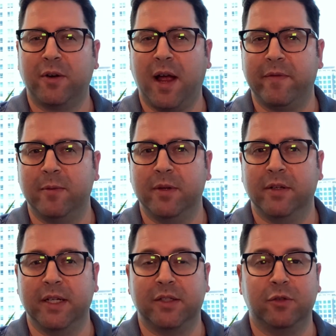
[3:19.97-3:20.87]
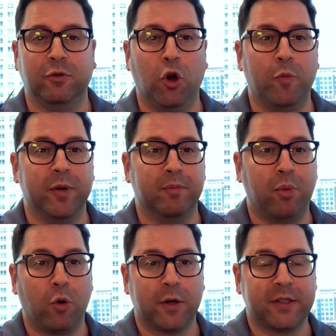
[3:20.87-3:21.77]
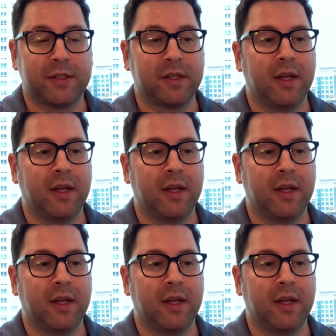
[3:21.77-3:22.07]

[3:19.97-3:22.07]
have the ability to open ports.